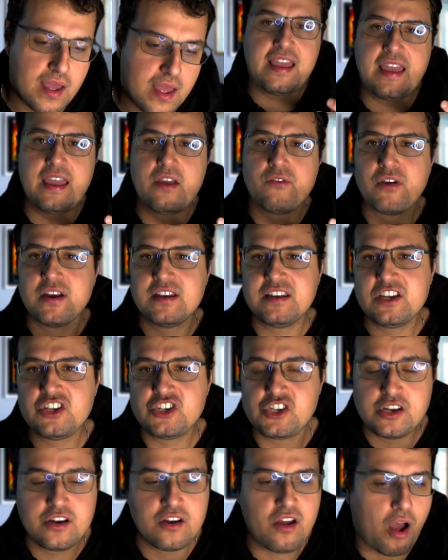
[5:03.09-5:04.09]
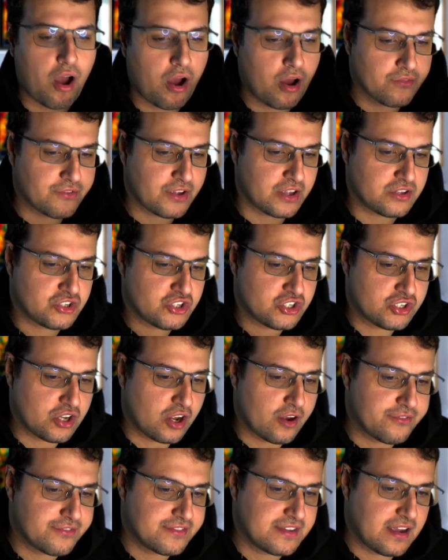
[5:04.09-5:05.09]
The rendition of
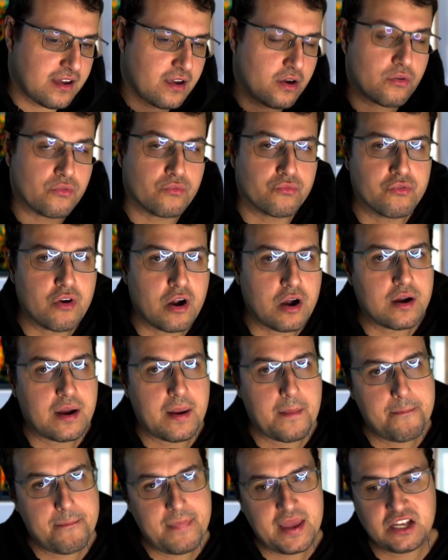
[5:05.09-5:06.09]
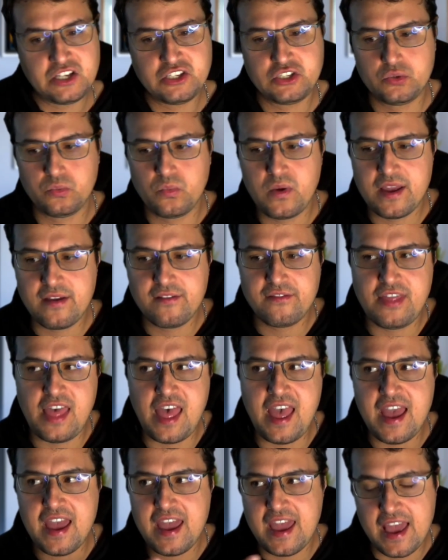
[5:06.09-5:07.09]
"Soft." softer rock mix with
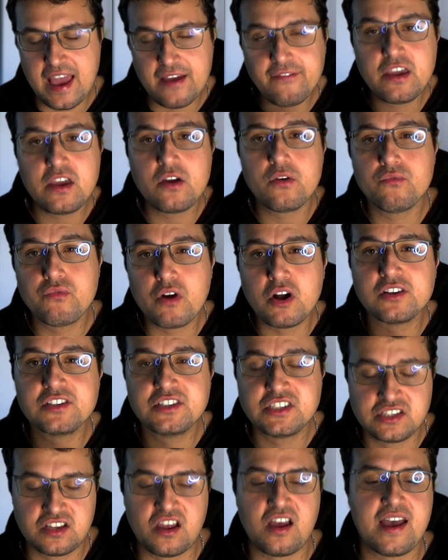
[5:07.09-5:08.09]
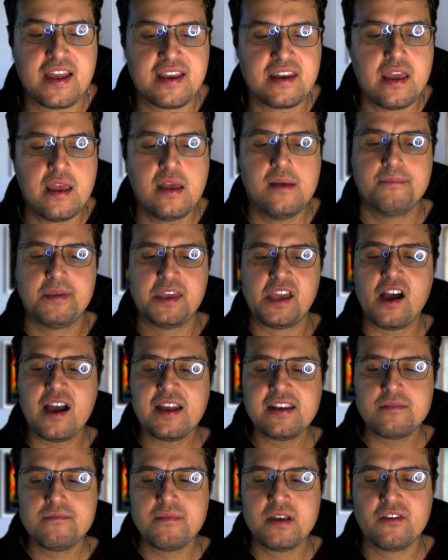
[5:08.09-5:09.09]
the heavier rock side,
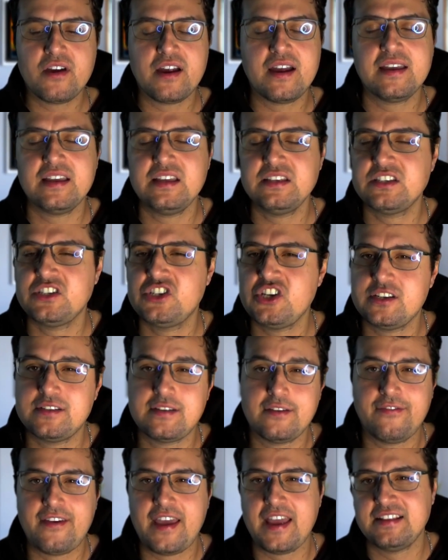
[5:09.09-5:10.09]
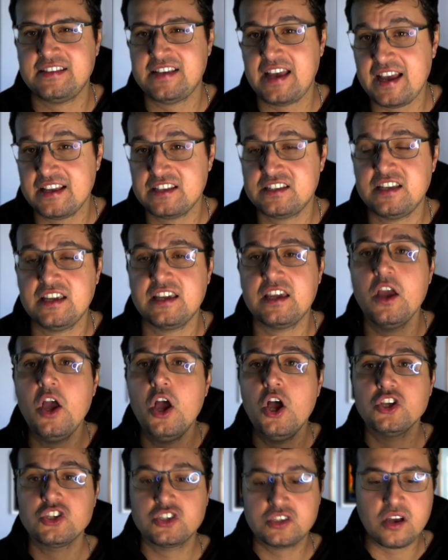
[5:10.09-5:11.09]
Behind a Mirror is just a fantastic
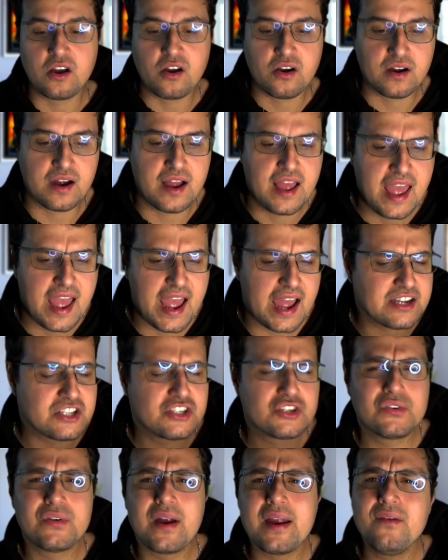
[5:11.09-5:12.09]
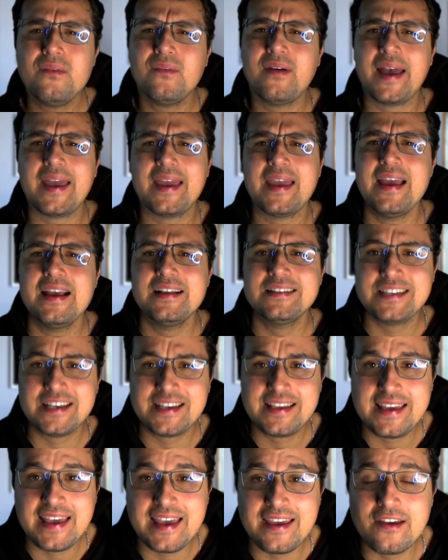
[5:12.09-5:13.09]
song and it's a great way to
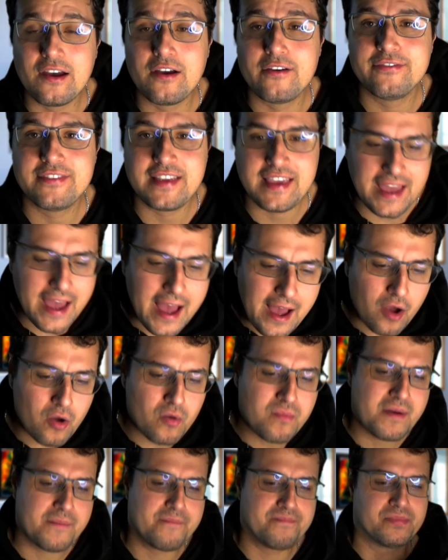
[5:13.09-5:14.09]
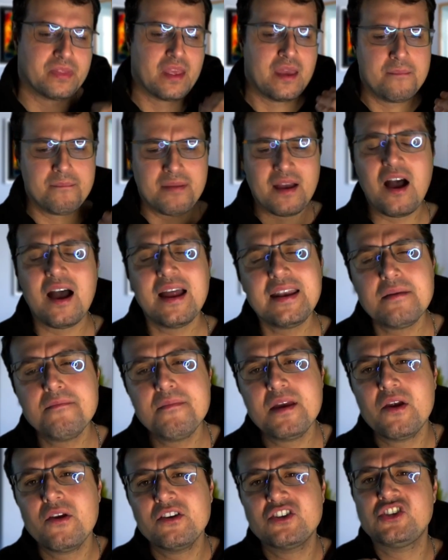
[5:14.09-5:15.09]
kick off the album. Behind a
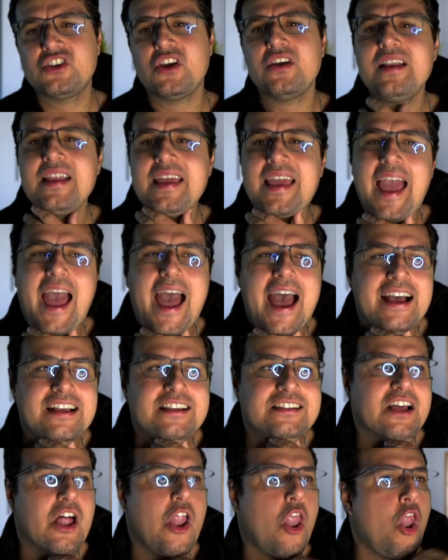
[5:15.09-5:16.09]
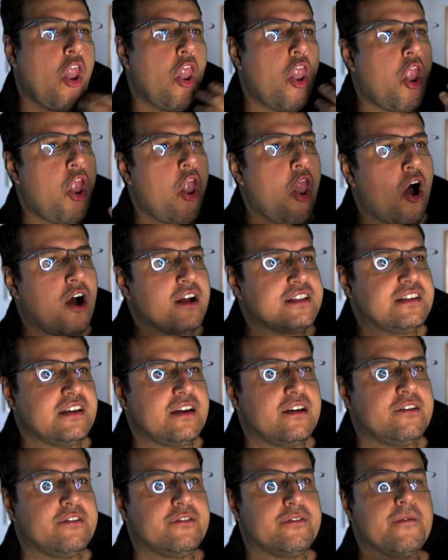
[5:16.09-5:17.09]
Mirror certainly has a lot
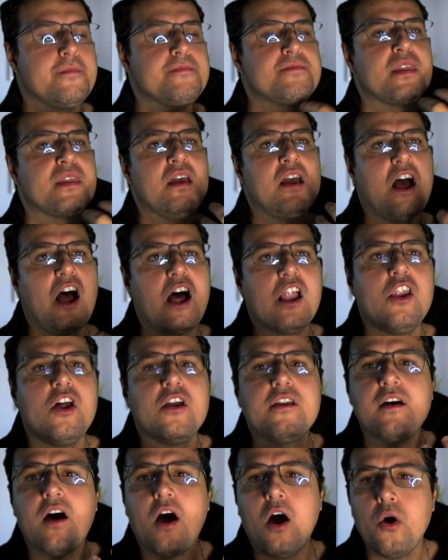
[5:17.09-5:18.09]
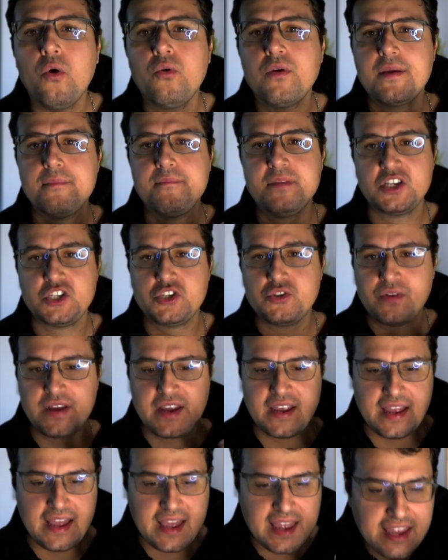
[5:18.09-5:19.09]
of a lot of older
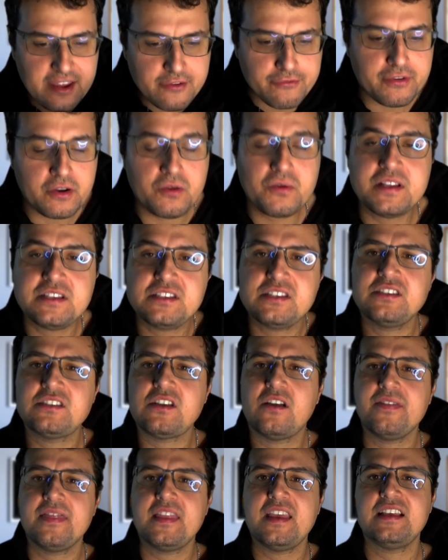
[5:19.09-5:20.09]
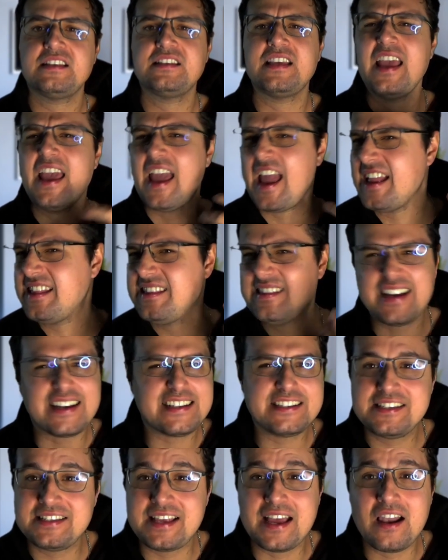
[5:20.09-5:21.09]
mystery influences on this. It
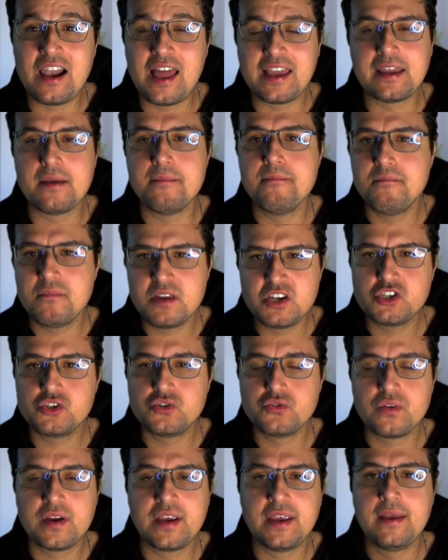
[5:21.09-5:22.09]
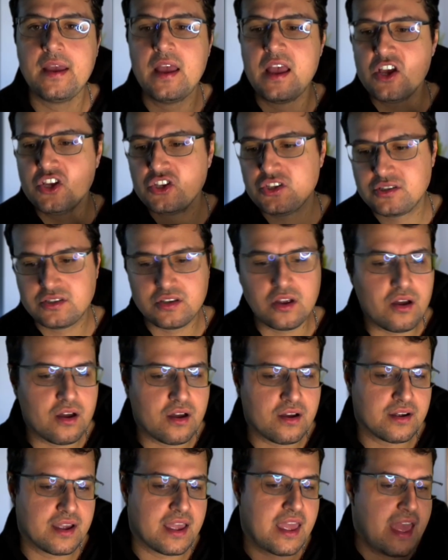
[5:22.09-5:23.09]
does sound like a mystery
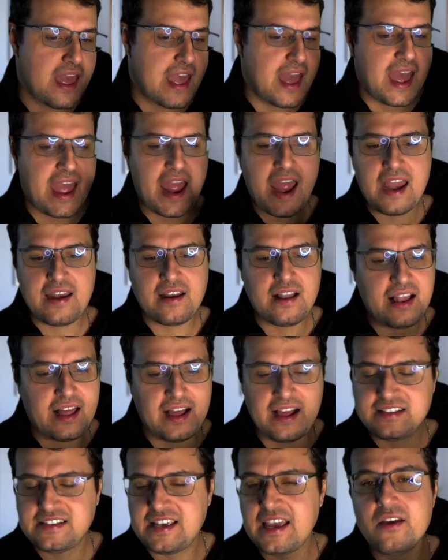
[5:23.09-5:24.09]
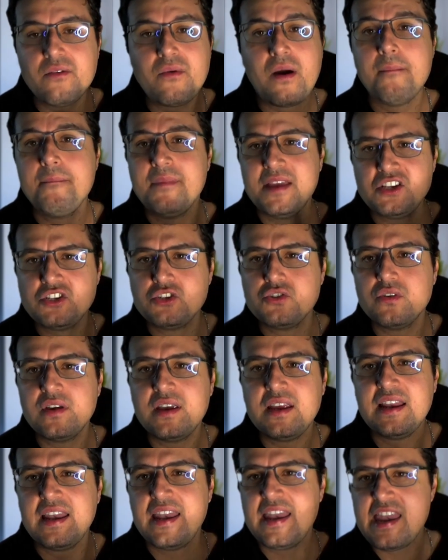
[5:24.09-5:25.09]
song. And I tell you what,
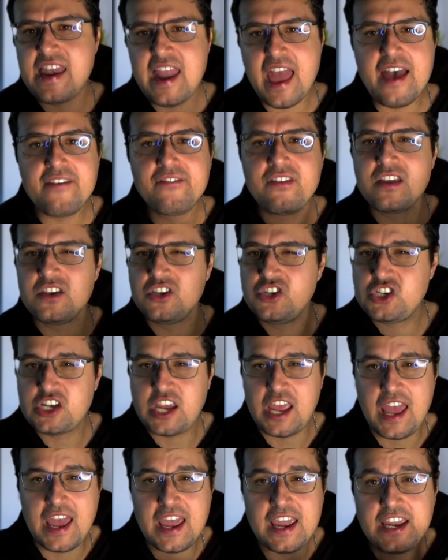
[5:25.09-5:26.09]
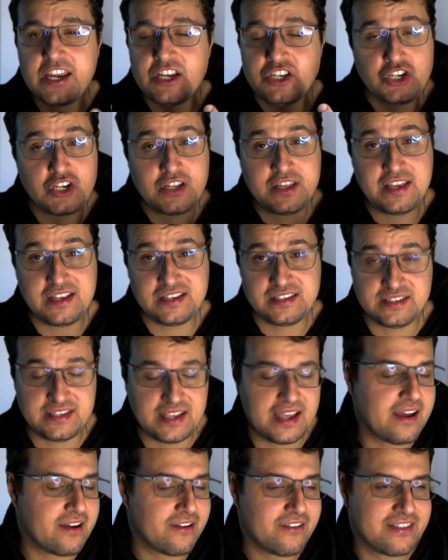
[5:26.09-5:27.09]
mystery never change their
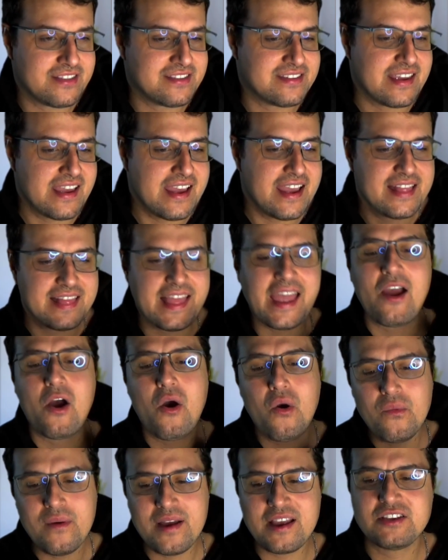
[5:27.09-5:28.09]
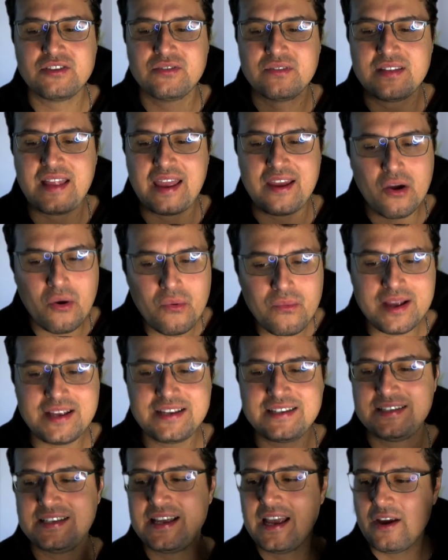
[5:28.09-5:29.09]
sound. They always they
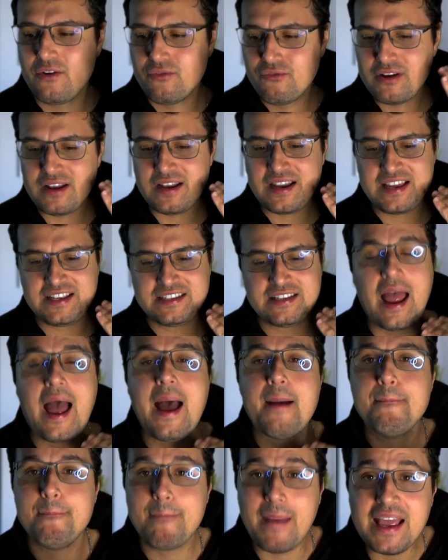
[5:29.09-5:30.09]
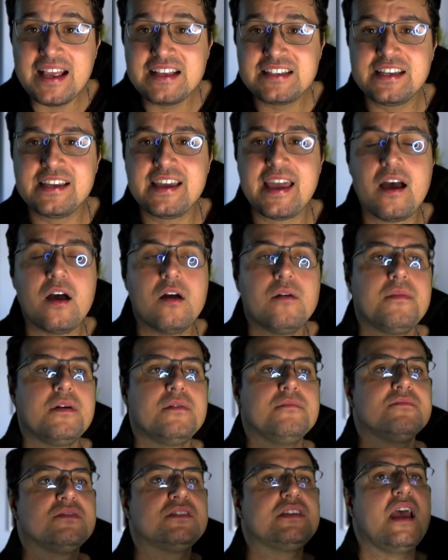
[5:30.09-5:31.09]
always release amazing
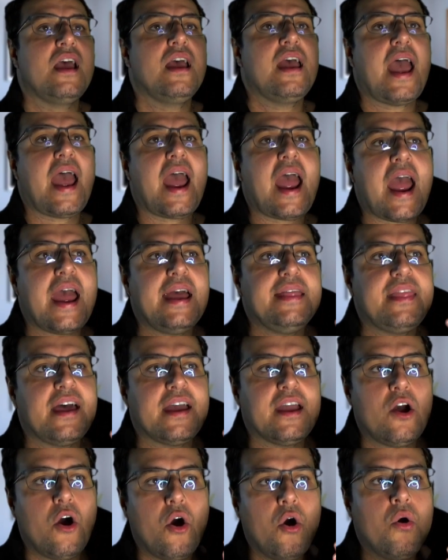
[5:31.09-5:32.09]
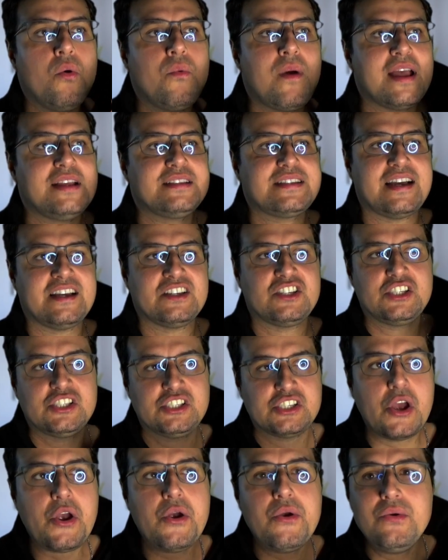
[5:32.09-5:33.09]
albums and they always are
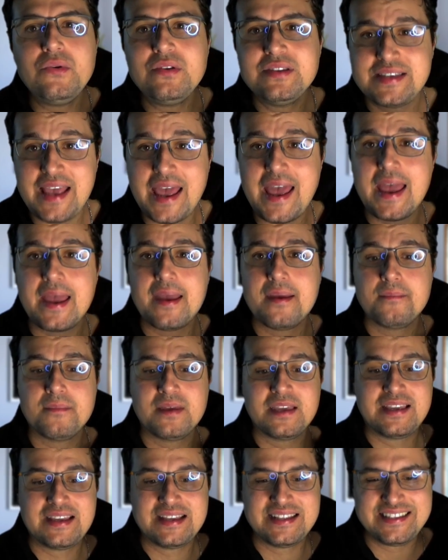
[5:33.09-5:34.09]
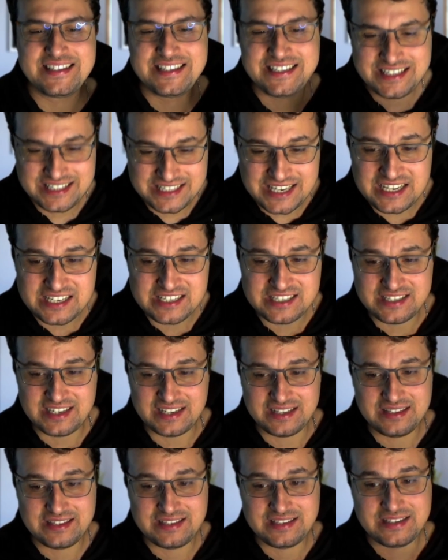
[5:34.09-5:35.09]
so damn
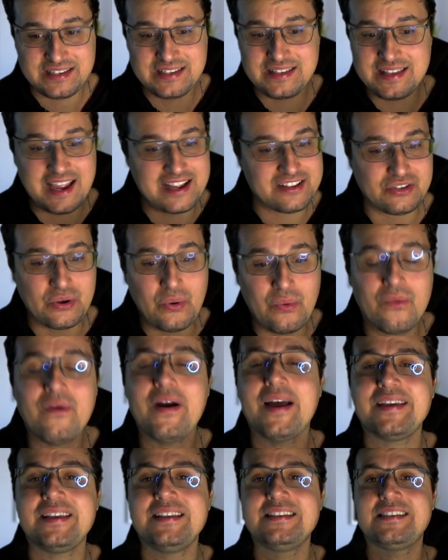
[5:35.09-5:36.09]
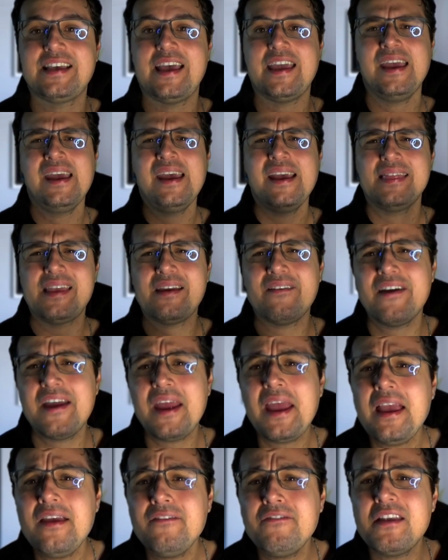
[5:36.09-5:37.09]
consistent. That's all I can say. They're
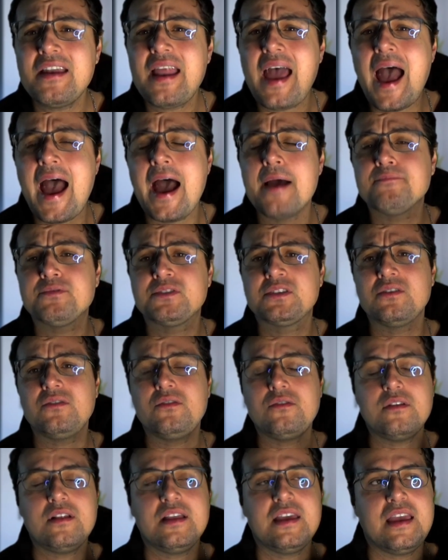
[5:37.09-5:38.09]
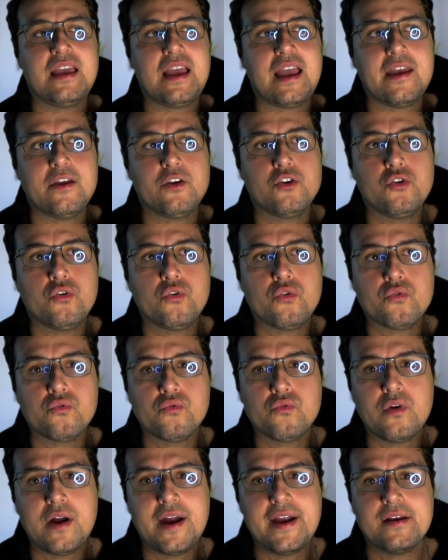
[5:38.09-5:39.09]
even absolutely
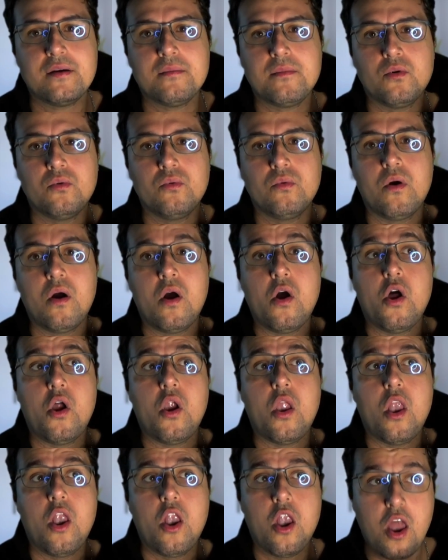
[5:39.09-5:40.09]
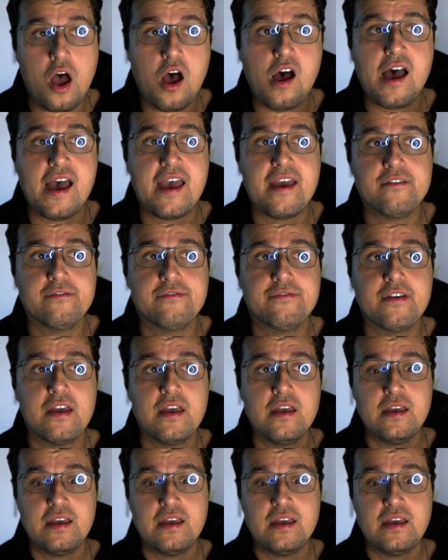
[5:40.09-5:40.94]
incredible live.